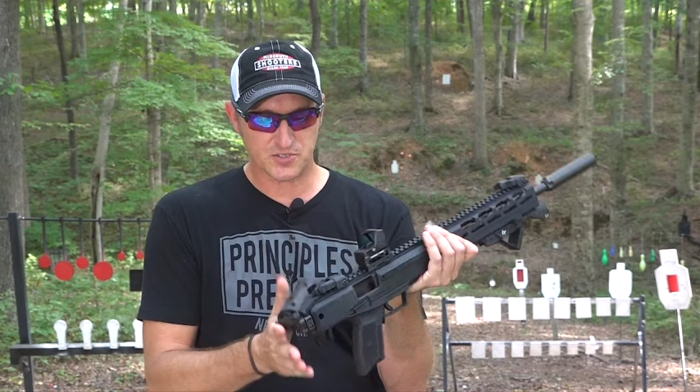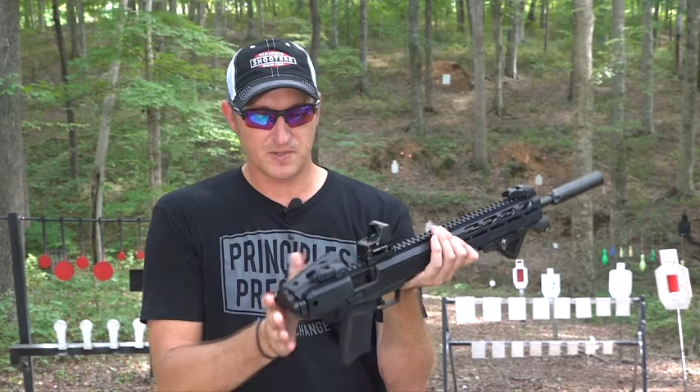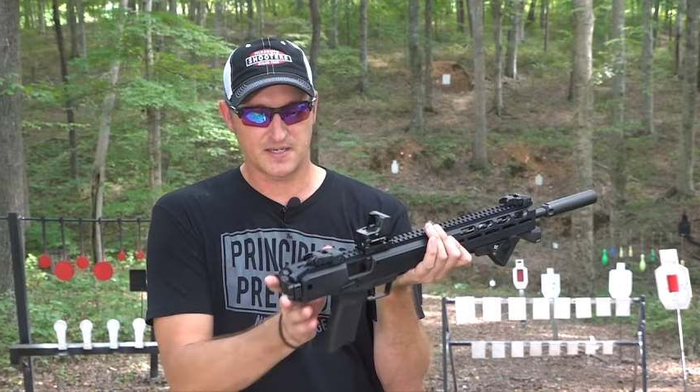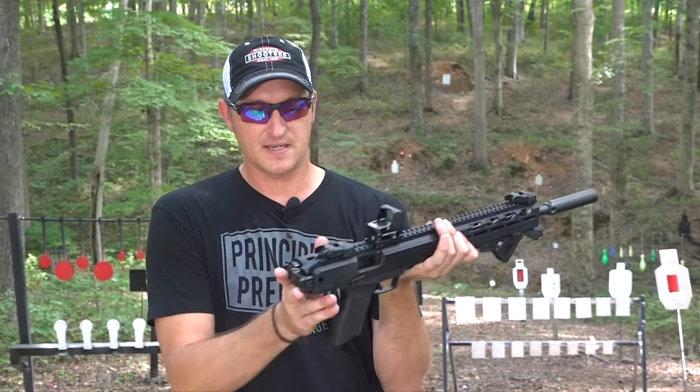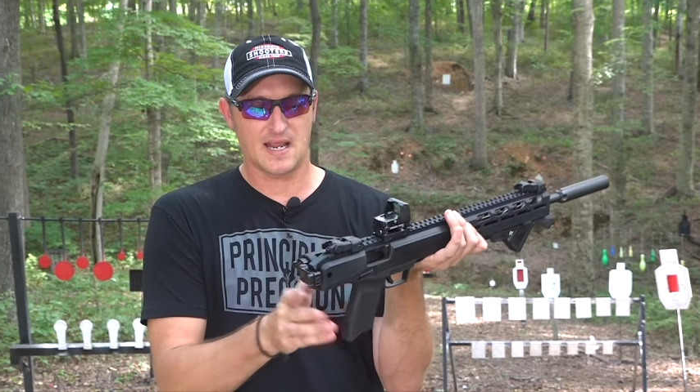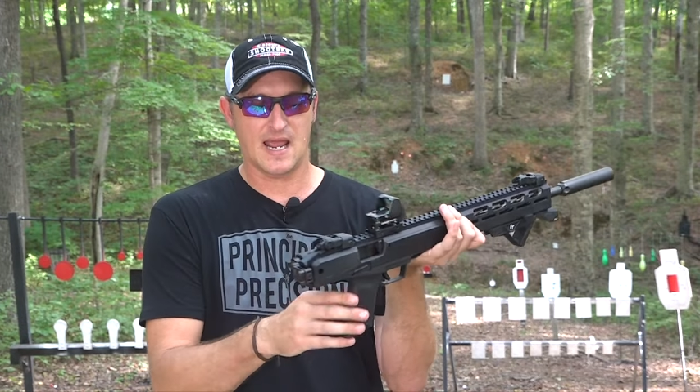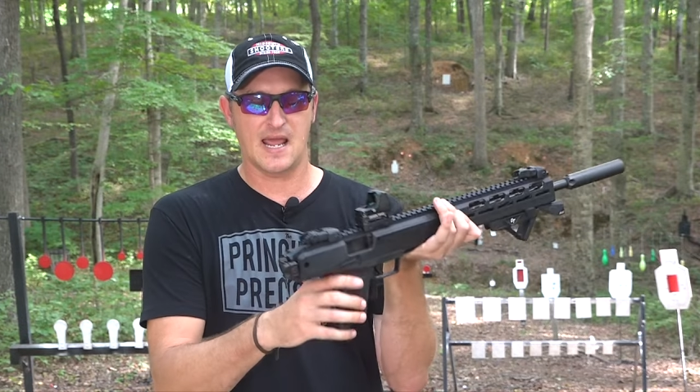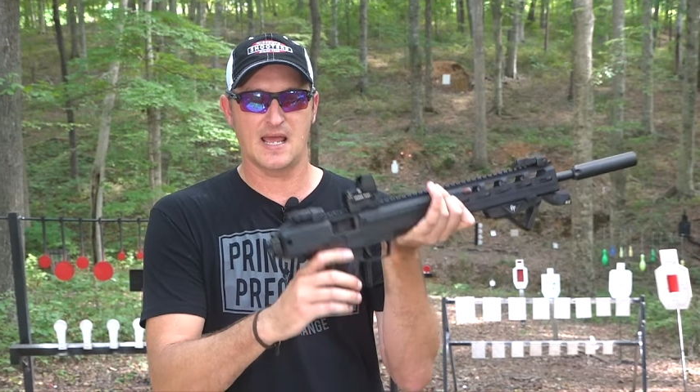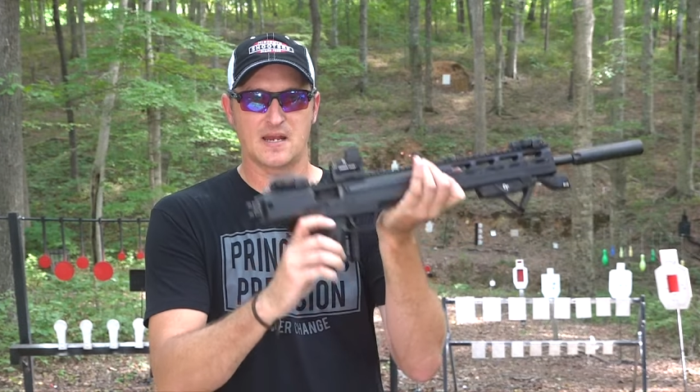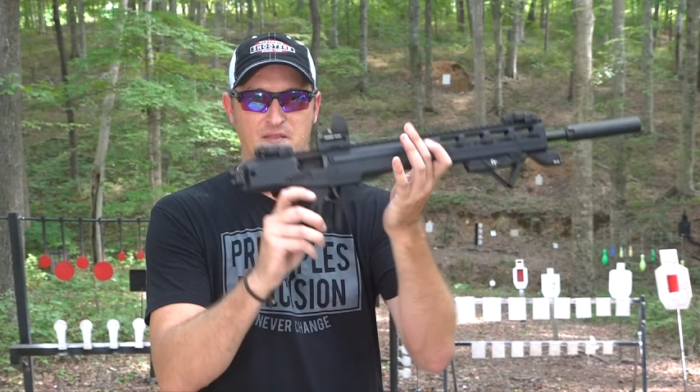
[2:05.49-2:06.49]
the button
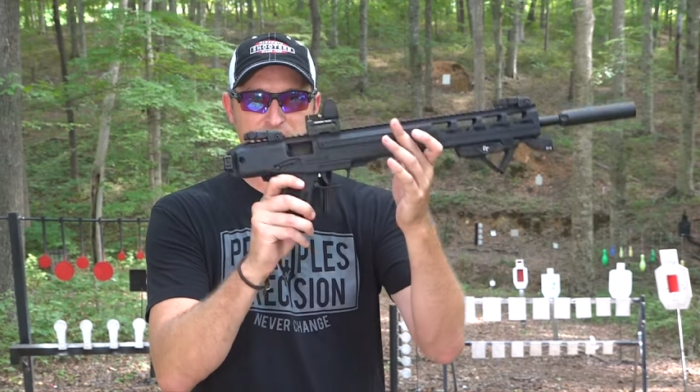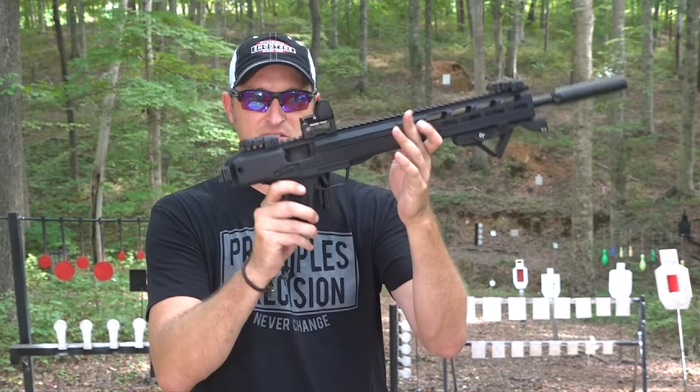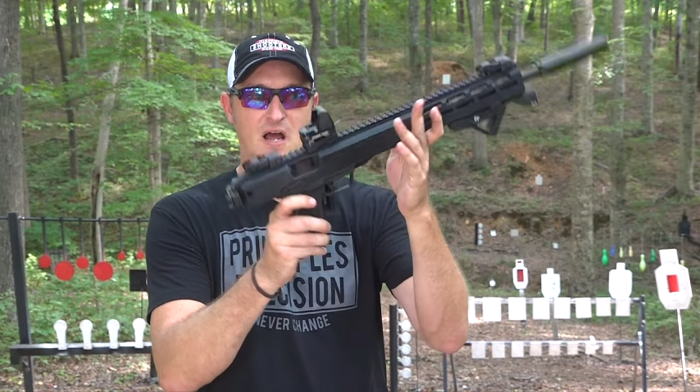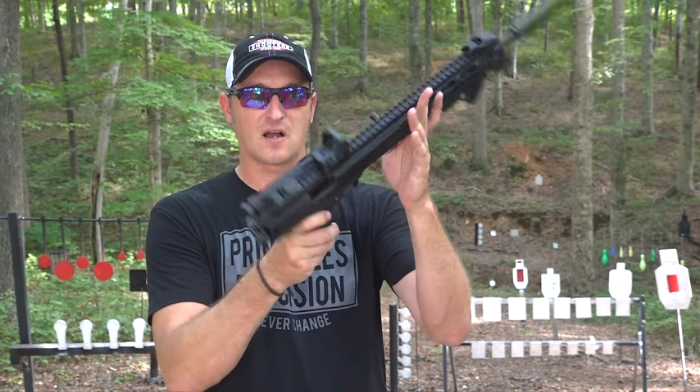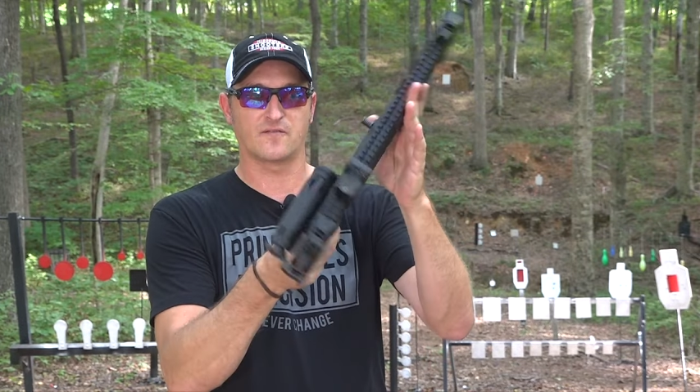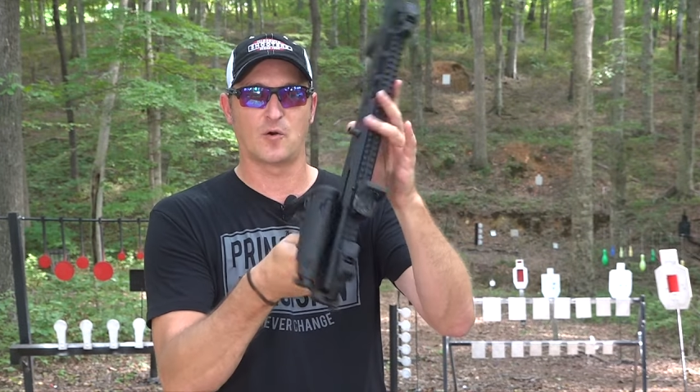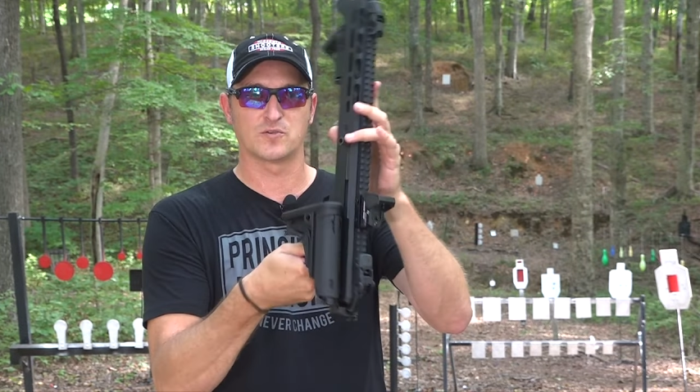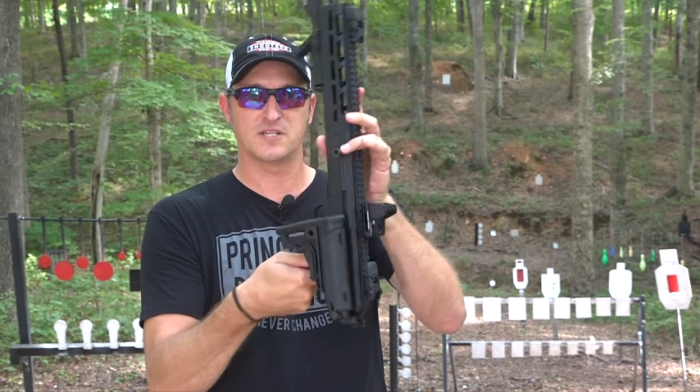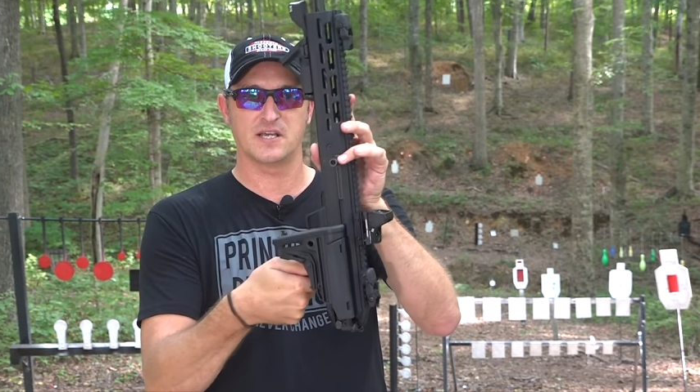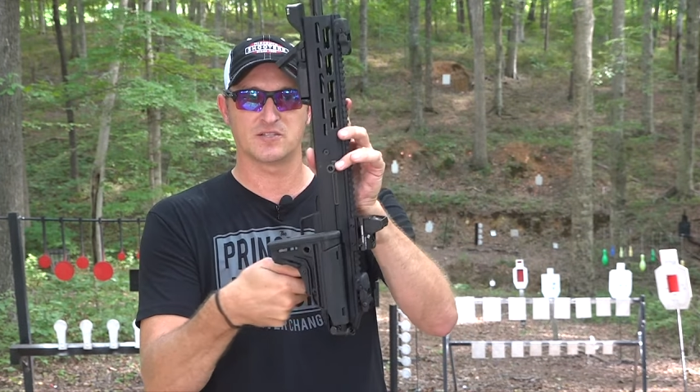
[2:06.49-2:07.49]
and the stock
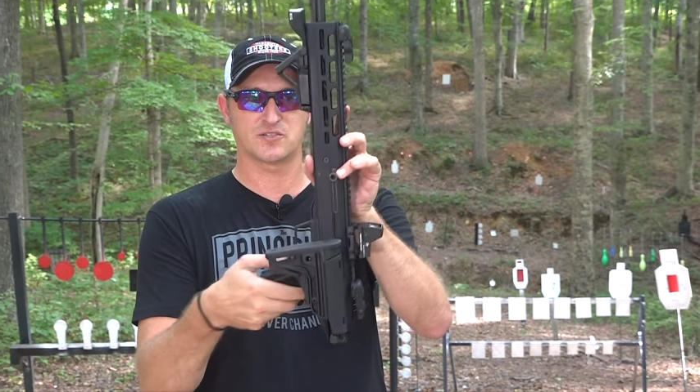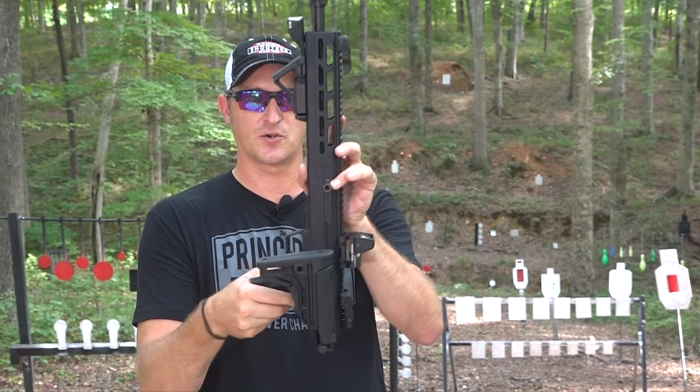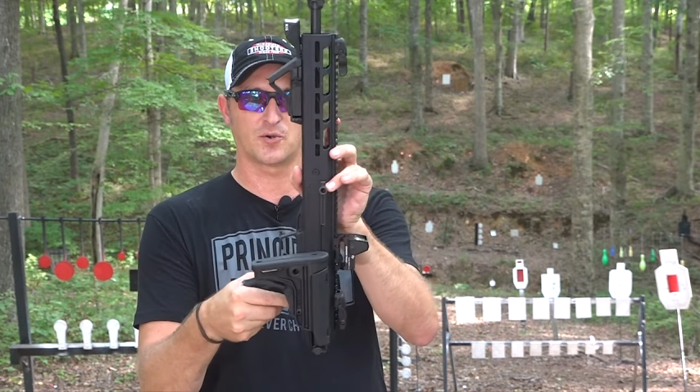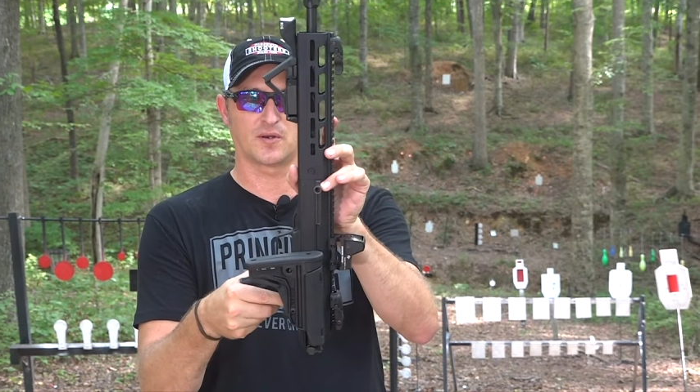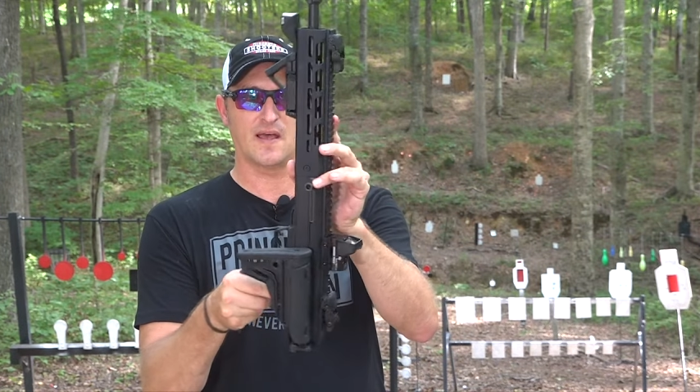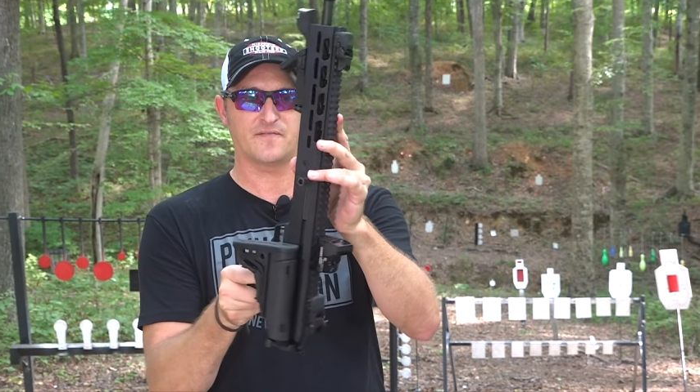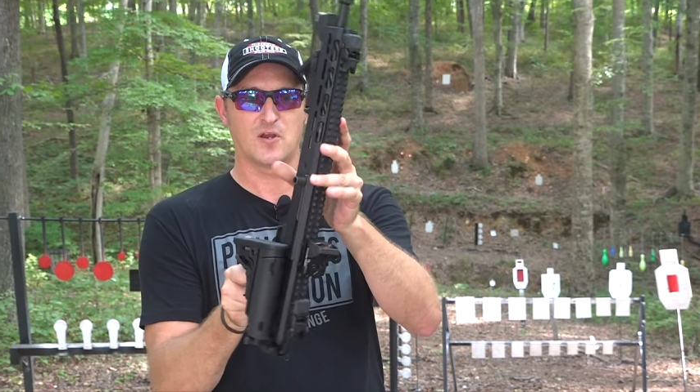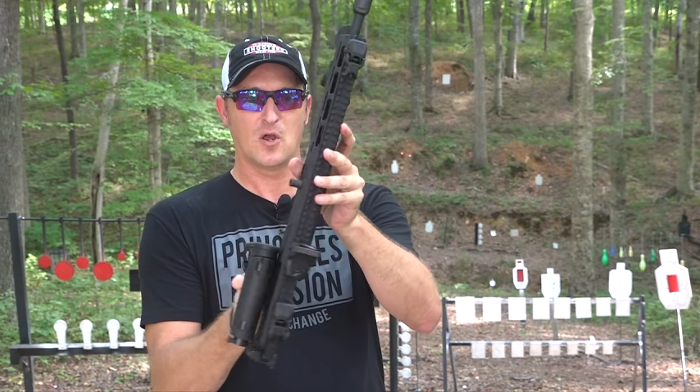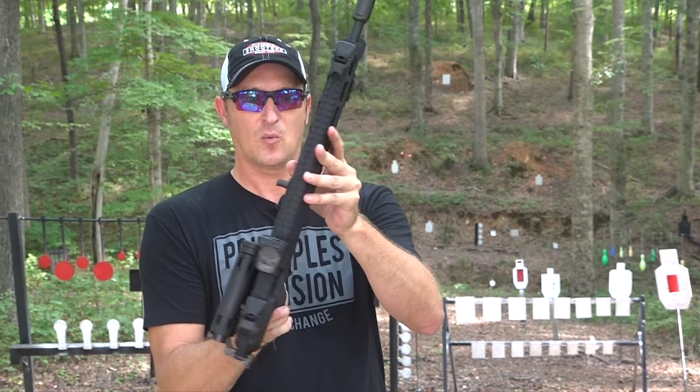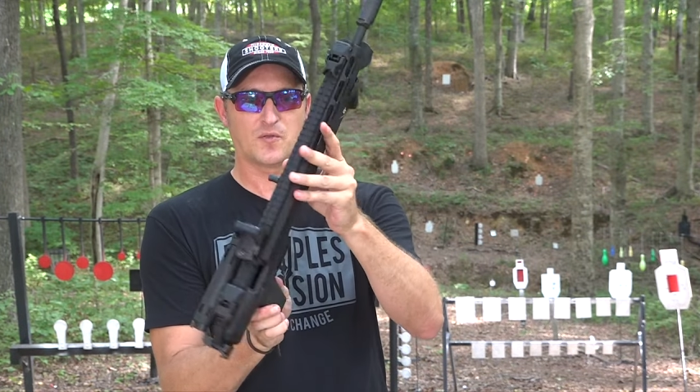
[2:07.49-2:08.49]
folds in. So you're left
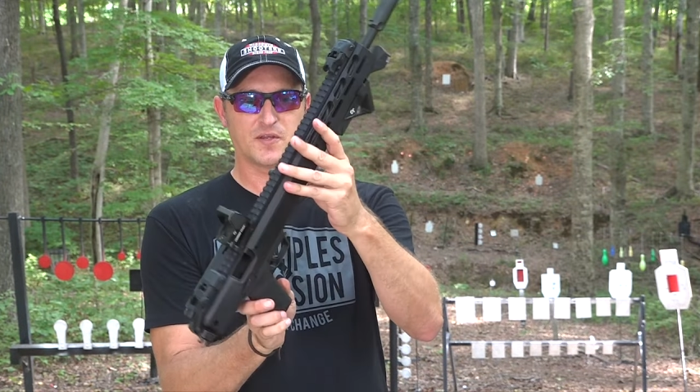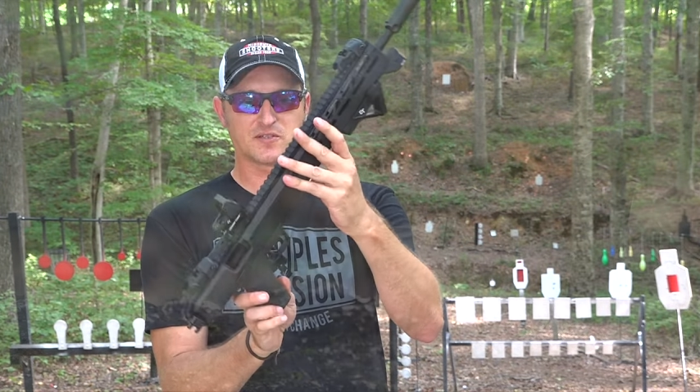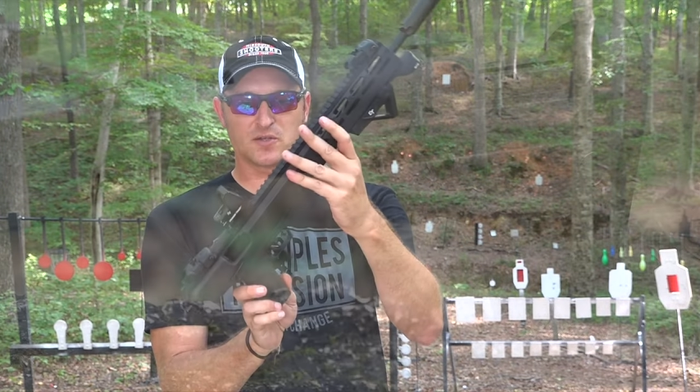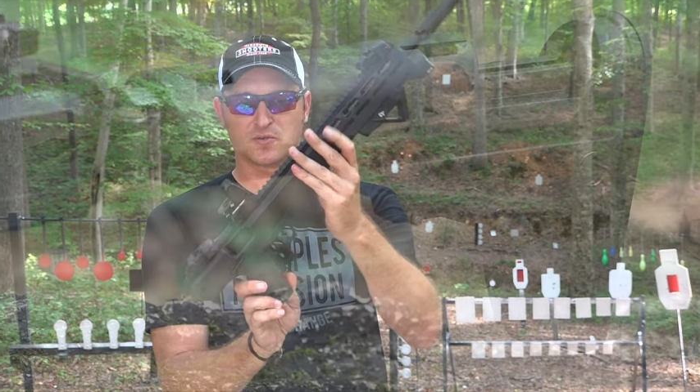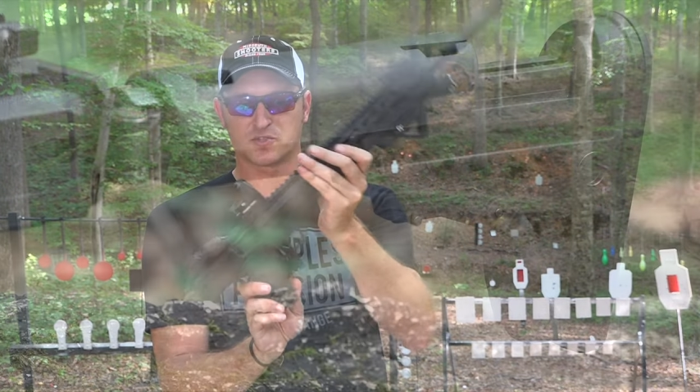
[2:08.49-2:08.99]
with this little